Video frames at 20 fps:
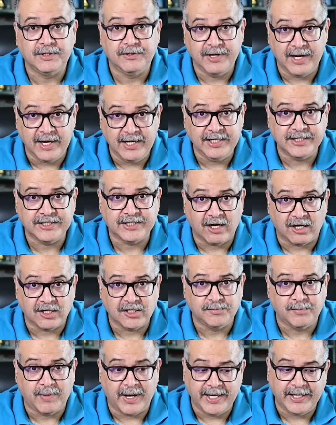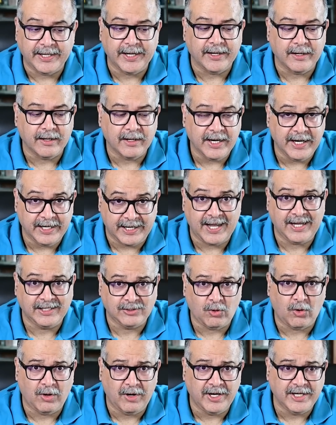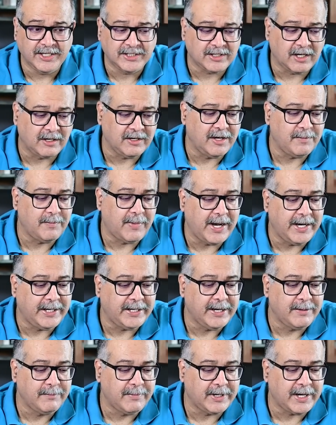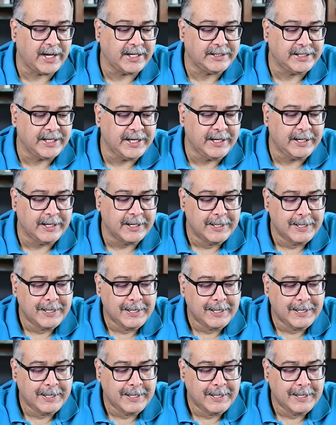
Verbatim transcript: really starts biting. It has already started biting, but I think